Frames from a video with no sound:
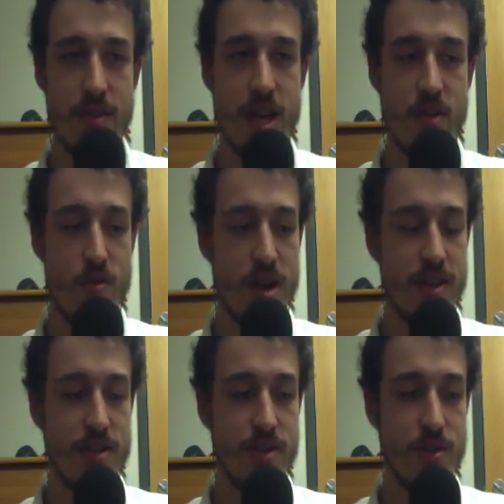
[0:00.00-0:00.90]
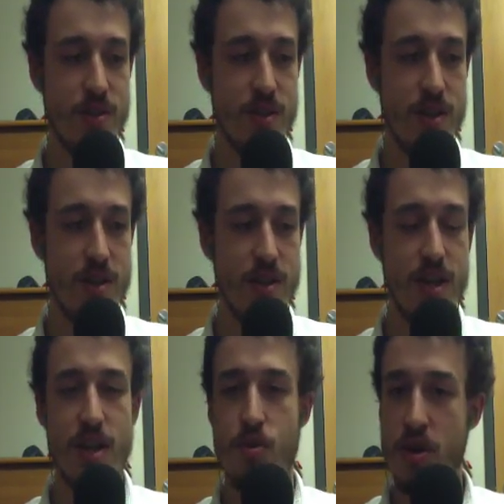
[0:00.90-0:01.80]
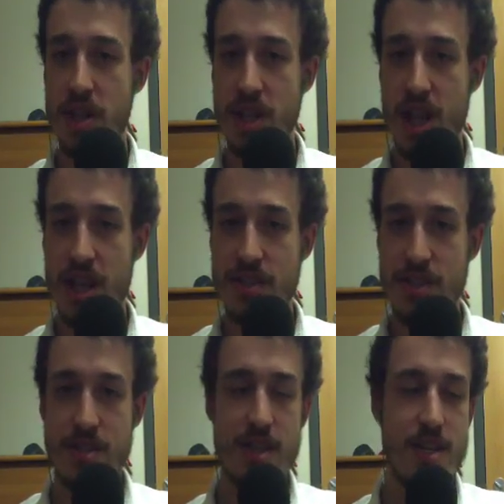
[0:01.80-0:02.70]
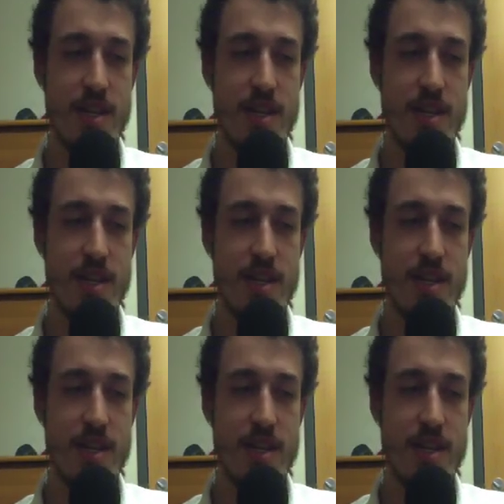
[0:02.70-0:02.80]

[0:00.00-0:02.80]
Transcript: Another one is to enroll in classes.